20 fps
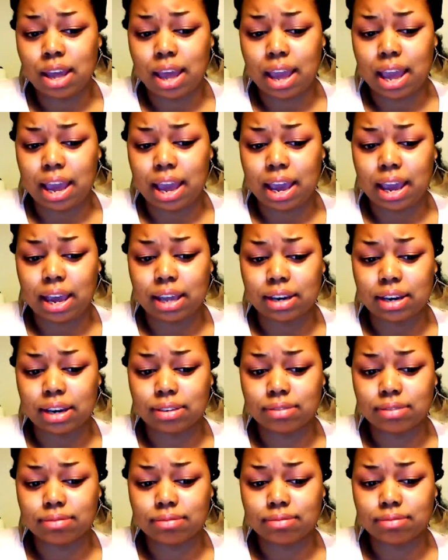And
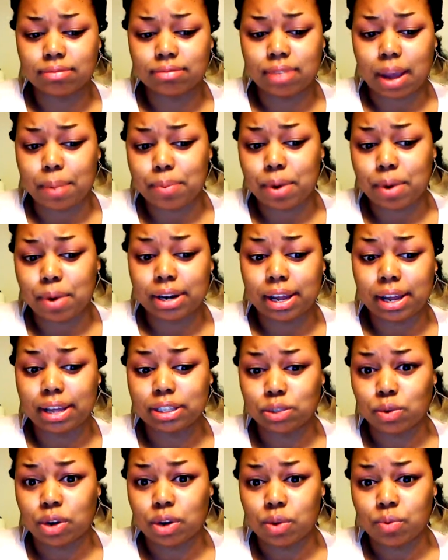got pregnant at
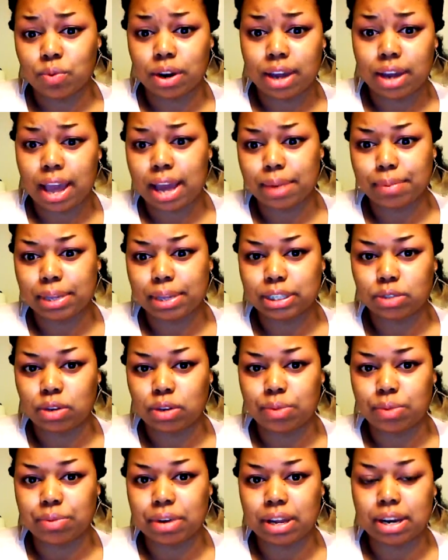21, had him at
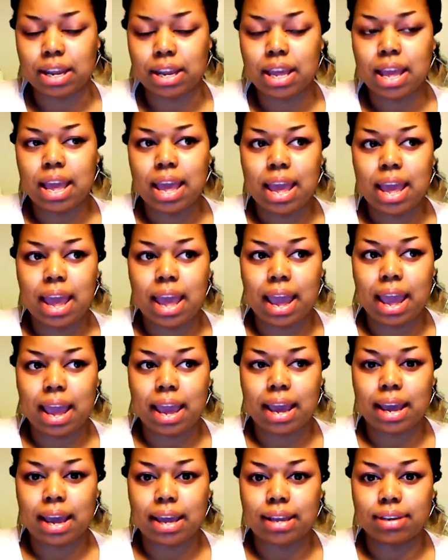21.
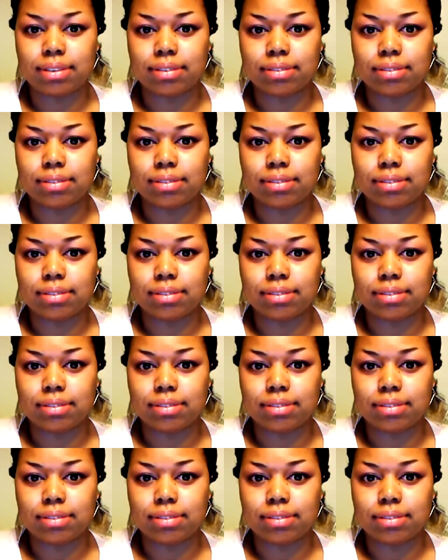And